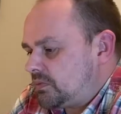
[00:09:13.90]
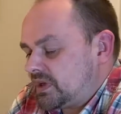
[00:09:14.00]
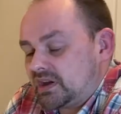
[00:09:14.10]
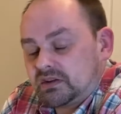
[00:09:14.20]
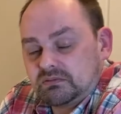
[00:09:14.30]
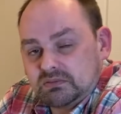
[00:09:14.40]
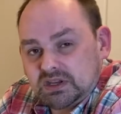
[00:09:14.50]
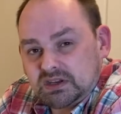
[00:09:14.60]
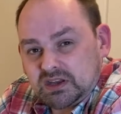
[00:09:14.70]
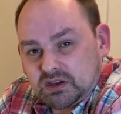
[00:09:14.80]
that
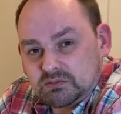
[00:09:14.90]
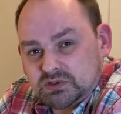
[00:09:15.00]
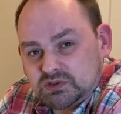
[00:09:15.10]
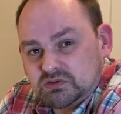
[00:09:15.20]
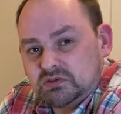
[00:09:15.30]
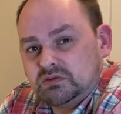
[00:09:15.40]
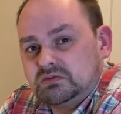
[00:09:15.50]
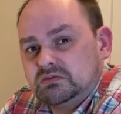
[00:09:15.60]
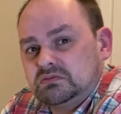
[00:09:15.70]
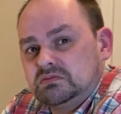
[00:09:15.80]
kind of helps you
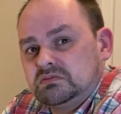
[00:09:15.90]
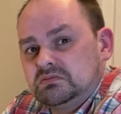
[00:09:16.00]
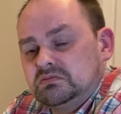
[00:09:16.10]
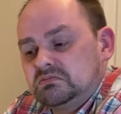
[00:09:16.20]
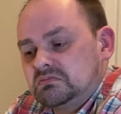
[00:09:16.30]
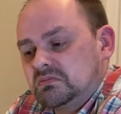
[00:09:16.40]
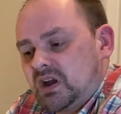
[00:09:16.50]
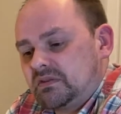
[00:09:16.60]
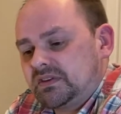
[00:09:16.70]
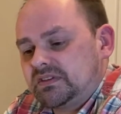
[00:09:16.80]

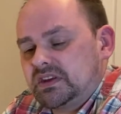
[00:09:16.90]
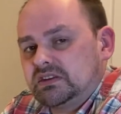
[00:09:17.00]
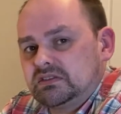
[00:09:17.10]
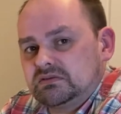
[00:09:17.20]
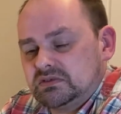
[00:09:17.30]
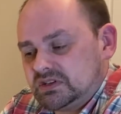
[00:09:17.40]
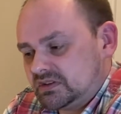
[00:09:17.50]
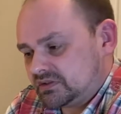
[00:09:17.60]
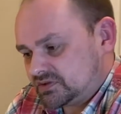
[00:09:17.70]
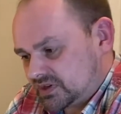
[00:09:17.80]
have a think and
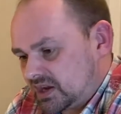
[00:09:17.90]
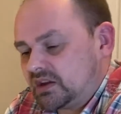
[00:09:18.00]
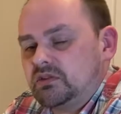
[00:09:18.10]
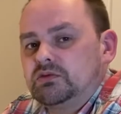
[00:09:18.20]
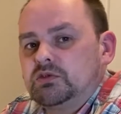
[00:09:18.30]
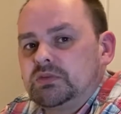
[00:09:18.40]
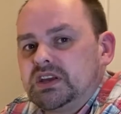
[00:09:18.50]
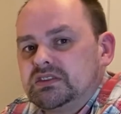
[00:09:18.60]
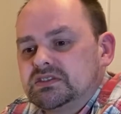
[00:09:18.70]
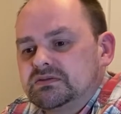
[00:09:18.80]
either check out
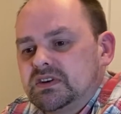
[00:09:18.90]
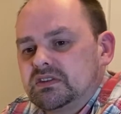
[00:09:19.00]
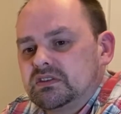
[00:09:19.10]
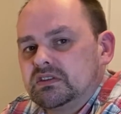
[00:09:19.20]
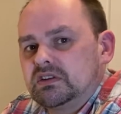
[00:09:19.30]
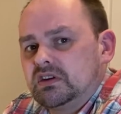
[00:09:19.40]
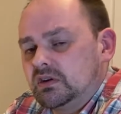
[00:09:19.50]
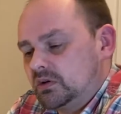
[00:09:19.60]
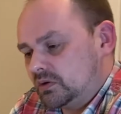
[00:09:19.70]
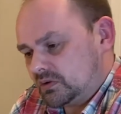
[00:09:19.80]
Rulebenders further
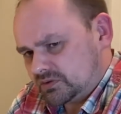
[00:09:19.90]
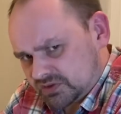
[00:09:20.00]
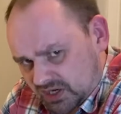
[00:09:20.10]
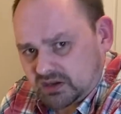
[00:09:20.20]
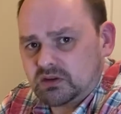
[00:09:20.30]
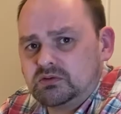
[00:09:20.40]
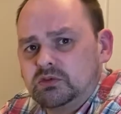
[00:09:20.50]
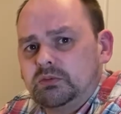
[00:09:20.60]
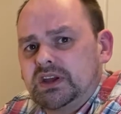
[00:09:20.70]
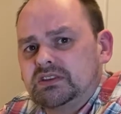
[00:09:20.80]
or check out
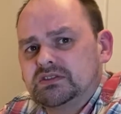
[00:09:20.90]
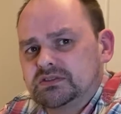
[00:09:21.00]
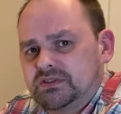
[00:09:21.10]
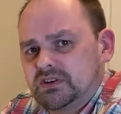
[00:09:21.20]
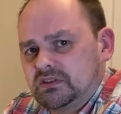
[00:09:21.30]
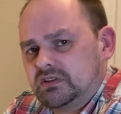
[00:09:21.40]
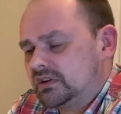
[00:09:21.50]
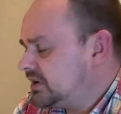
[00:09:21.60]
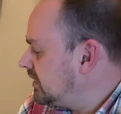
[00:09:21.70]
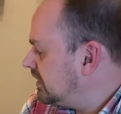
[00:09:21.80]
Rulebenders further.
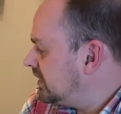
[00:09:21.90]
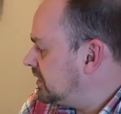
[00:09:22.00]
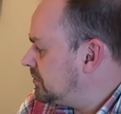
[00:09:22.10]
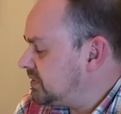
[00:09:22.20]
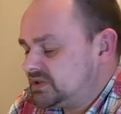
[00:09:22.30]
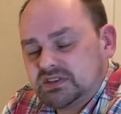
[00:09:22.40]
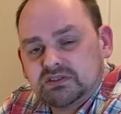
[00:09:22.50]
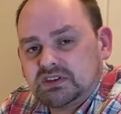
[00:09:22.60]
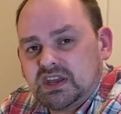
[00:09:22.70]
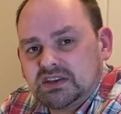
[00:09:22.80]
But until
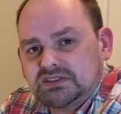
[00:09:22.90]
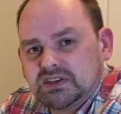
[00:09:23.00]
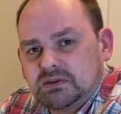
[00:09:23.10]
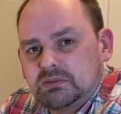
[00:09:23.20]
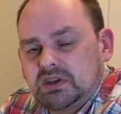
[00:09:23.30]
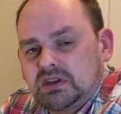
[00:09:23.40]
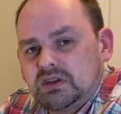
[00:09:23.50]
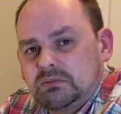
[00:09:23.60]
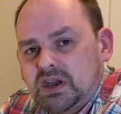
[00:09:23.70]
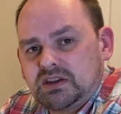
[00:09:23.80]
the next time,
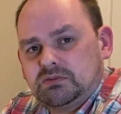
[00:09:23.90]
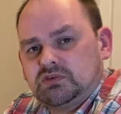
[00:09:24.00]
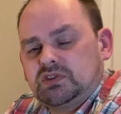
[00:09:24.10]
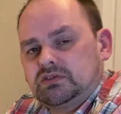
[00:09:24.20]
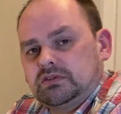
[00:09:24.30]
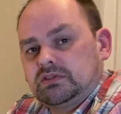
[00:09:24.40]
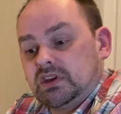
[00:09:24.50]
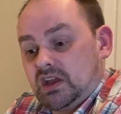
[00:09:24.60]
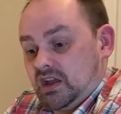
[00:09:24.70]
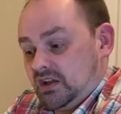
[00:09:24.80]
my name's Richard.
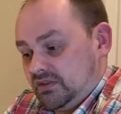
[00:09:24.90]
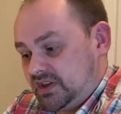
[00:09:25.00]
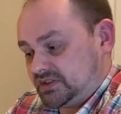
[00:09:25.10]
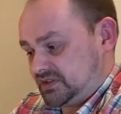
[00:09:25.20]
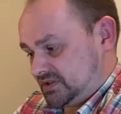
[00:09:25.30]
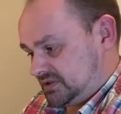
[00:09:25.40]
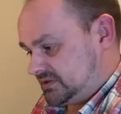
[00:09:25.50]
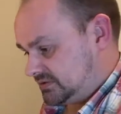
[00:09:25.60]
This